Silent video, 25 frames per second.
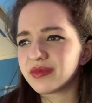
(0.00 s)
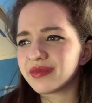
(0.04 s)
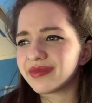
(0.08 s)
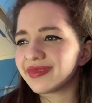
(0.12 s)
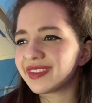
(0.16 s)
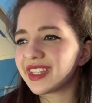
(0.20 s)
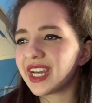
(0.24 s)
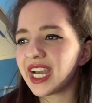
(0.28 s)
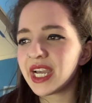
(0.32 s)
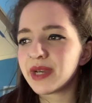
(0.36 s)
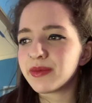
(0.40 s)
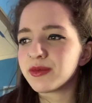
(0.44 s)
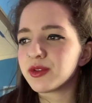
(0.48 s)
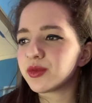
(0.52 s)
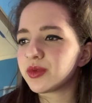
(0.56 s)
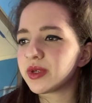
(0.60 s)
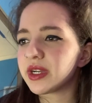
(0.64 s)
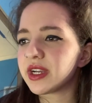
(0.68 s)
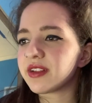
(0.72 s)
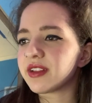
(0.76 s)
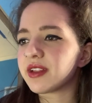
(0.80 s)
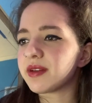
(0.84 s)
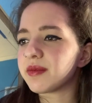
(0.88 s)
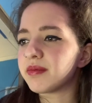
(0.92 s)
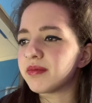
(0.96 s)
I am
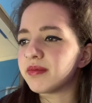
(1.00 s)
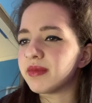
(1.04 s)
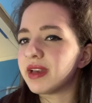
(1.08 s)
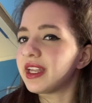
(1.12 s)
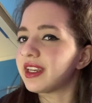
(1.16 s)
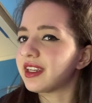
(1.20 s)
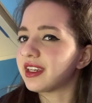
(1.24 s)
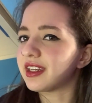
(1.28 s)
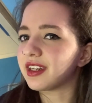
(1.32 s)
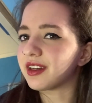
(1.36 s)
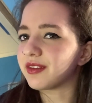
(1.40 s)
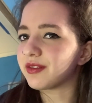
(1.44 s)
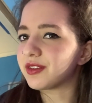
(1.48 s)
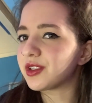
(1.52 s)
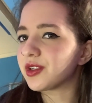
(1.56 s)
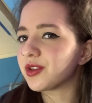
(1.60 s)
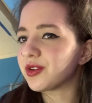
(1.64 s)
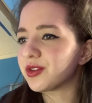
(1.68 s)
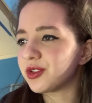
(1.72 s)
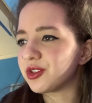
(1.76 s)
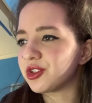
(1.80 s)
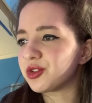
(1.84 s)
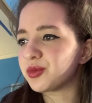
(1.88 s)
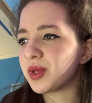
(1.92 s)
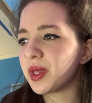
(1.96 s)
aware that many of your
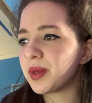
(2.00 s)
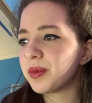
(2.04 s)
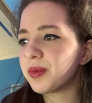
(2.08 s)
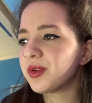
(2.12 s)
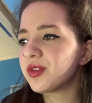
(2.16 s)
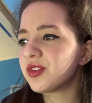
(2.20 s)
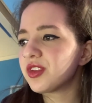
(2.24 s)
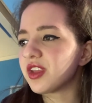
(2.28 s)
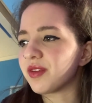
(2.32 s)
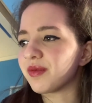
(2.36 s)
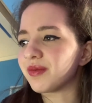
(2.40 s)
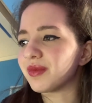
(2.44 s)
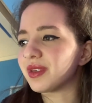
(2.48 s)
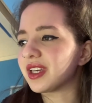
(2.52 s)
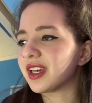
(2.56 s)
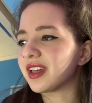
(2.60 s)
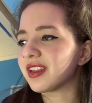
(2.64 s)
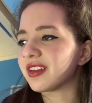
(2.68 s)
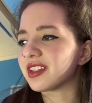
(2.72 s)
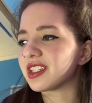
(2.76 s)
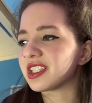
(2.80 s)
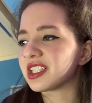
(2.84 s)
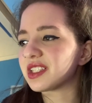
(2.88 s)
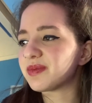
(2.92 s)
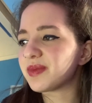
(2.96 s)
newspapers have
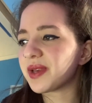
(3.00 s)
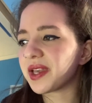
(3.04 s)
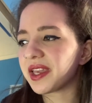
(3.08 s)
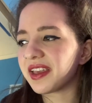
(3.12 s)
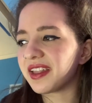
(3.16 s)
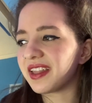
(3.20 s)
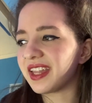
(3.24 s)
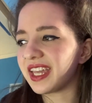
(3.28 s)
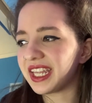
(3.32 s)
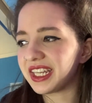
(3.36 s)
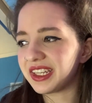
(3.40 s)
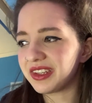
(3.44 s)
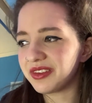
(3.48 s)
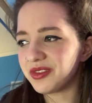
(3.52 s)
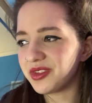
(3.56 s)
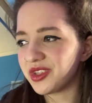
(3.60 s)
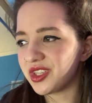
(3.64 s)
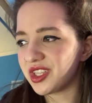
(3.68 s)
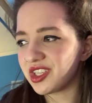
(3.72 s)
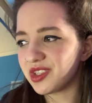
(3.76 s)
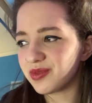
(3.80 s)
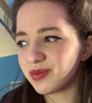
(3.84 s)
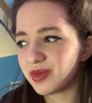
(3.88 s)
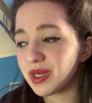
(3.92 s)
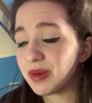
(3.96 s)
begun to speculate who
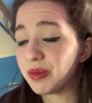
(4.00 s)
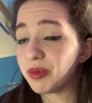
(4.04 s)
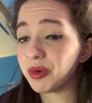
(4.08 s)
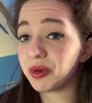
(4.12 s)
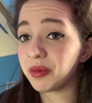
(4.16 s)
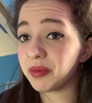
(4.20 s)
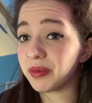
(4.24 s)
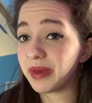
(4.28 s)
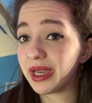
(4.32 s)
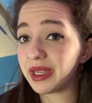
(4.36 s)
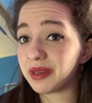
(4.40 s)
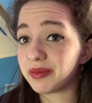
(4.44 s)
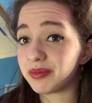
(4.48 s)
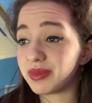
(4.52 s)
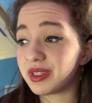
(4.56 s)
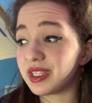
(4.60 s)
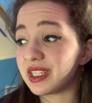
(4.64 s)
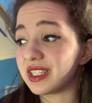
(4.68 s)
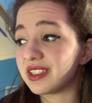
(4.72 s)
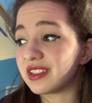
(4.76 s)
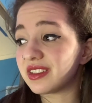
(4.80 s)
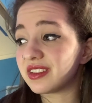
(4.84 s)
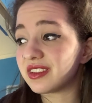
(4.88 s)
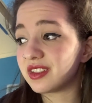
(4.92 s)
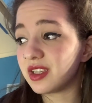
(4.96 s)
these people might
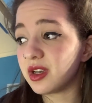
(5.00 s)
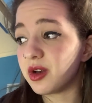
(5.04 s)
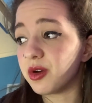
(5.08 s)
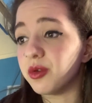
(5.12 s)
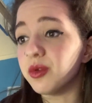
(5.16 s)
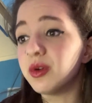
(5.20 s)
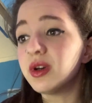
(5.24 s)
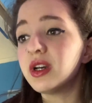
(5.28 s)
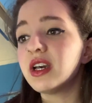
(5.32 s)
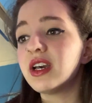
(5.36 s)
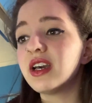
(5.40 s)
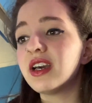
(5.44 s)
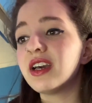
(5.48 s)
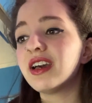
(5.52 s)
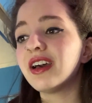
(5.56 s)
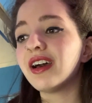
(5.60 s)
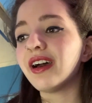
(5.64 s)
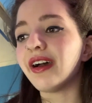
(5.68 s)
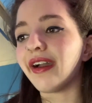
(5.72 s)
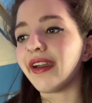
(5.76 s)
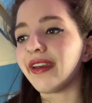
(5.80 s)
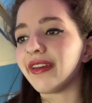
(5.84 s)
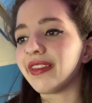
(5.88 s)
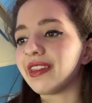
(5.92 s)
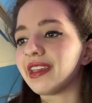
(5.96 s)
be, so
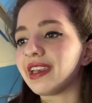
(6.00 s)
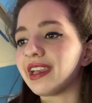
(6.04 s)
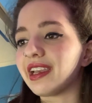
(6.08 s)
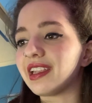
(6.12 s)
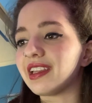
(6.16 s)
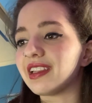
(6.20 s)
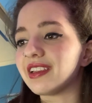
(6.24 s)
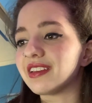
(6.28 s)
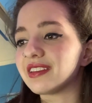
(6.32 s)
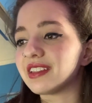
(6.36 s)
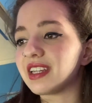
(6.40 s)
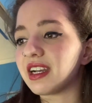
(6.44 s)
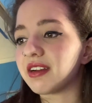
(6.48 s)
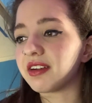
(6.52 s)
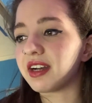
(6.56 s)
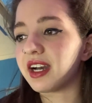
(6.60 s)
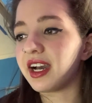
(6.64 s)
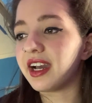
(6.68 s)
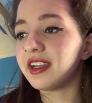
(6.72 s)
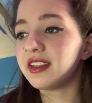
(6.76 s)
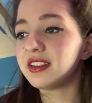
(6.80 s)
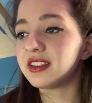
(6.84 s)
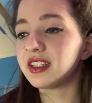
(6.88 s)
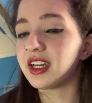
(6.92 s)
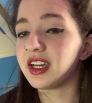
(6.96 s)
I think it is now
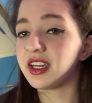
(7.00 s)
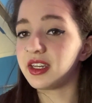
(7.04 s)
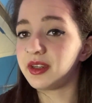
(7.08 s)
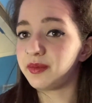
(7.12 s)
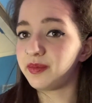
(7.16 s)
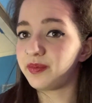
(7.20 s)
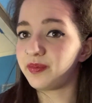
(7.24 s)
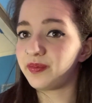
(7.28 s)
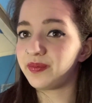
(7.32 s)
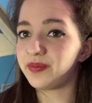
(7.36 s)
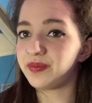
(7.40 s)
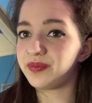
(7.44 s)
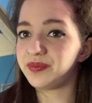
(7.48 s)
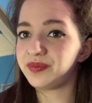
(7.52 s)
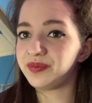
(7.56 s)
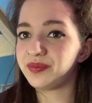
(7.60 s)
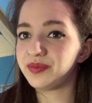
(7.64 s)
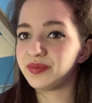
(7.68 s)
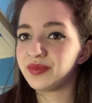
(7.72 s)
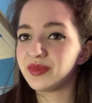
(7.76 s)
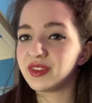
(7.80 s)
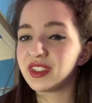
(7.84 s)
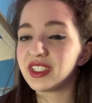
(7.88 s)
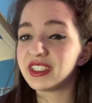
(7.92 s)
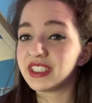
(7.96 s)
high time
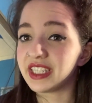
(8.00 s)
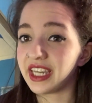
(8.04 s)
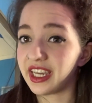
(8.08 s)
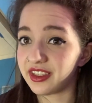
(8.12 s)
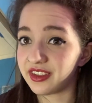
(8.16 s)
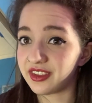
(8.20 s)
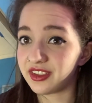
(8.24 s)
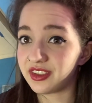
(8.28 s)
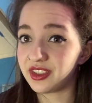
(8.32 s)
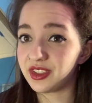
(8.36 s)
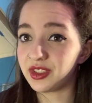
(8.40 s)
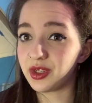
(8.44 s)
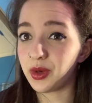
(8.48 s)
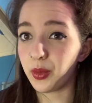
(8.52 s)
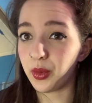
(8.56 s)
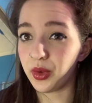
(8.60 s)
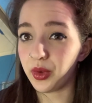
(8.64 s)
to test your